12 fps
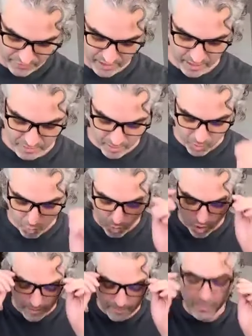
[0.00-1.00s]
tapes. Number
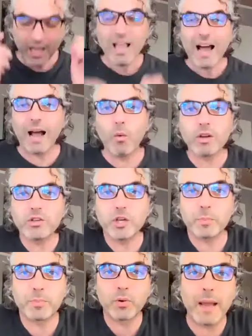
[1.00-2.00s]
one, I want you
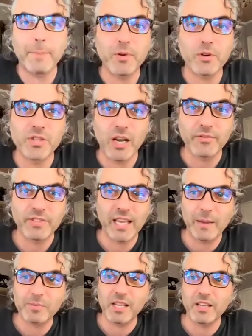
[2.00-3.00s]
to prep your self
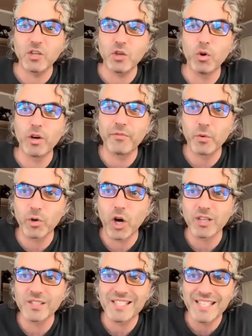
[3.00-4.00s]
tapes like you would if you were
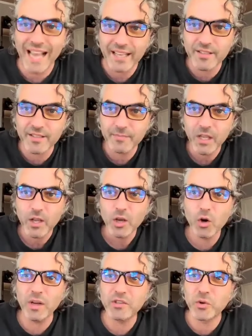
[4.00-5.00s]
on set.
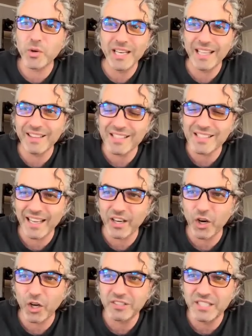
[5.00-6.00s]
Quit treating this like an
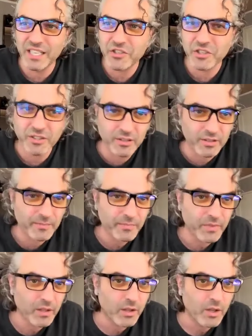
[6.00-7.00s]
audition.
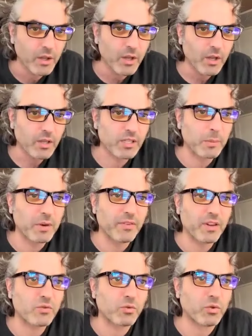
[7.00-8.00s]
Some of
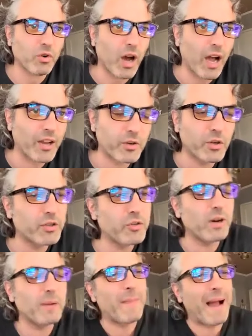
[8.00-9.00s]
us rush. Could
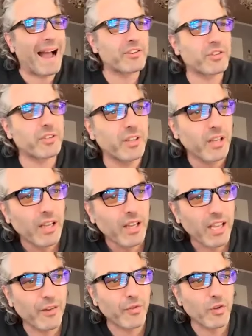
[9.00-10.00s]
you imagine
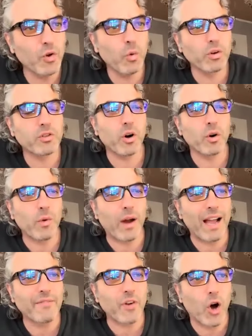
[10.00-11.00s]
if you were to
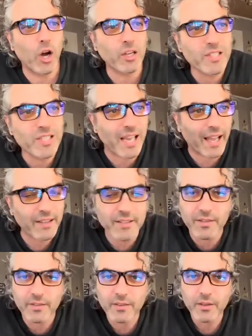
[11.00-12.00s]
arrive on
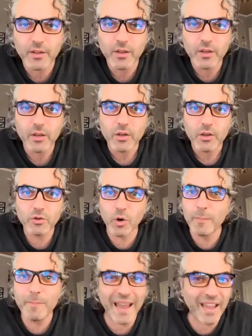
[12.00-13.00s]
set to
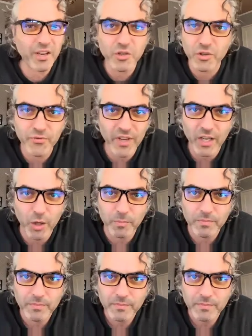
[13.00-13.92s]
a major film